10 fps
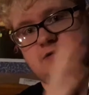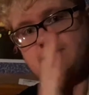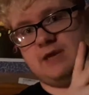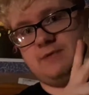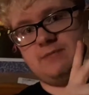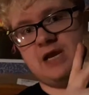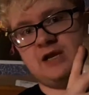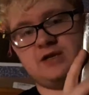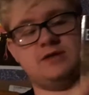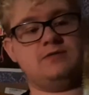
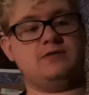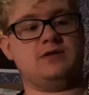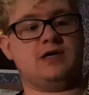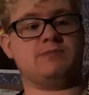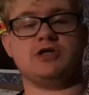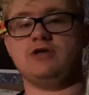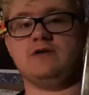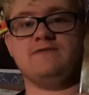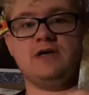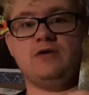paperback. I'm sure you
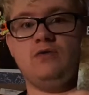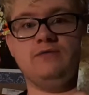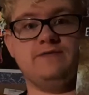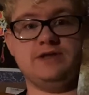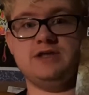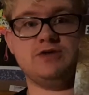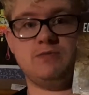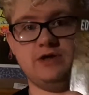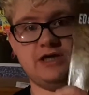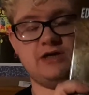can find an old vintage
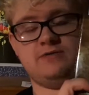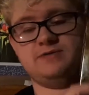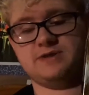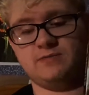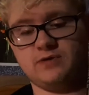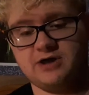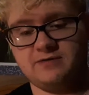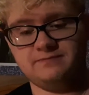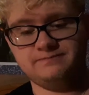one out somewhere.